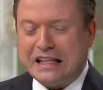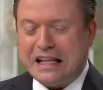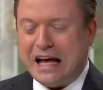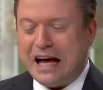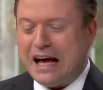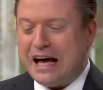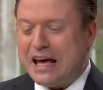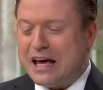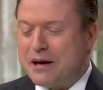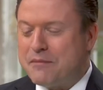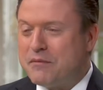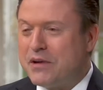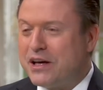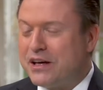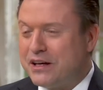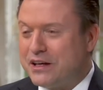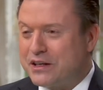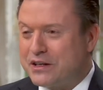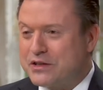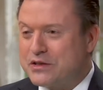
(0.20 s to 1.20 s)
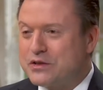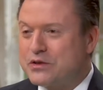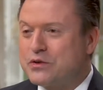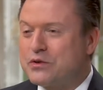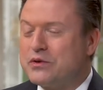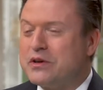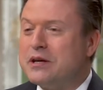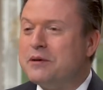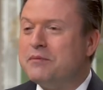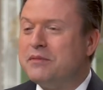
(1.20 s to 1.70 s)
I am
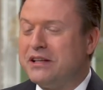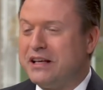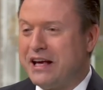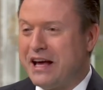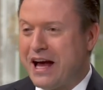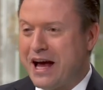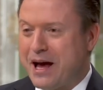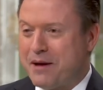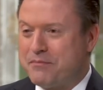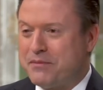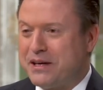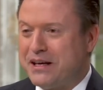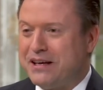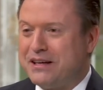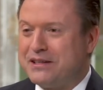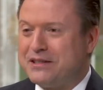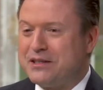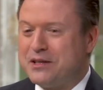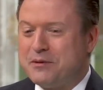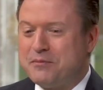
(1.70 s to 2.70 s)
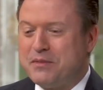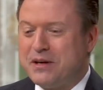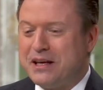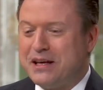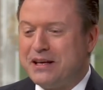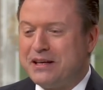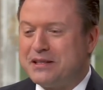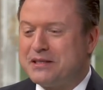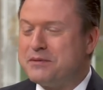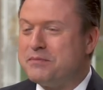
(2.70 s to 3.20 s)
extremely happy to
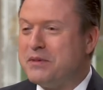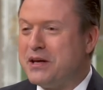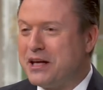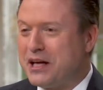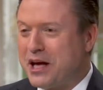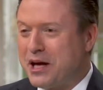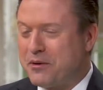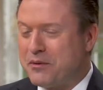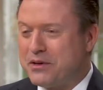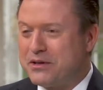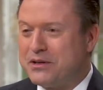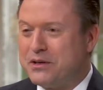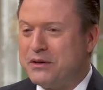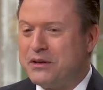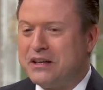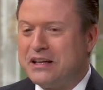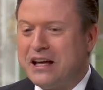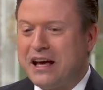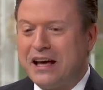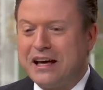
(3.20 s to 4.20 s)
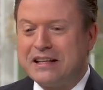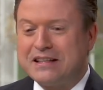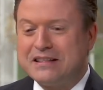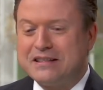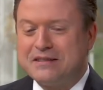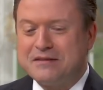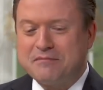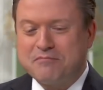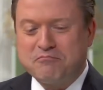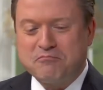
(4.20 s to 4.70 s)
be speaking with you today. A
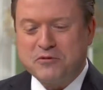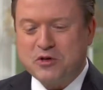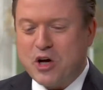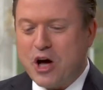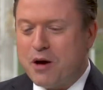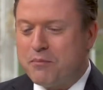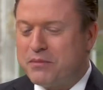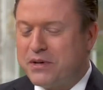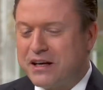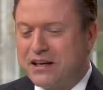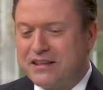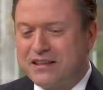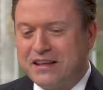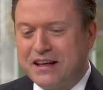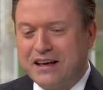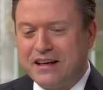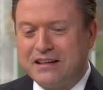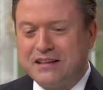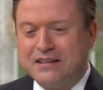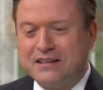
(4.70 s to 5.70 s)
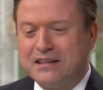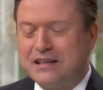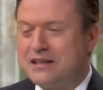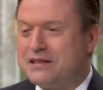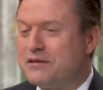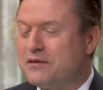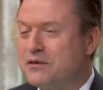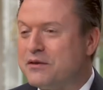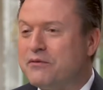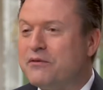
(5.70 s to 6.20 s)
topic that
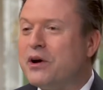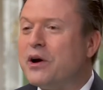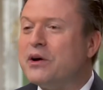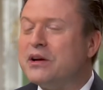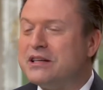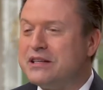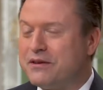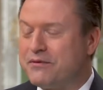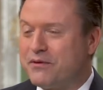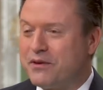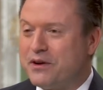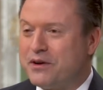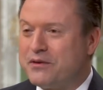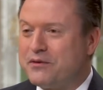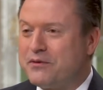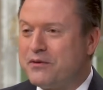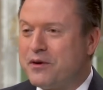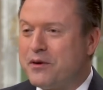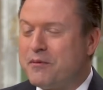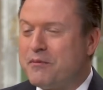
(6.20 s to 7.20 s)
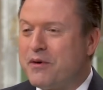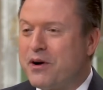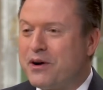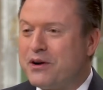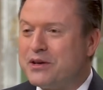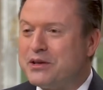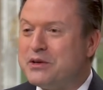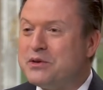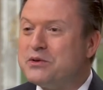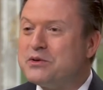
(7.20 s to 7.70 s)
is very different from
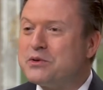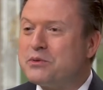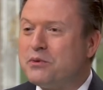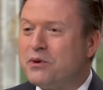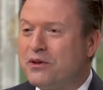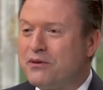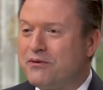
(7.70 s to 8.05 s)
our usual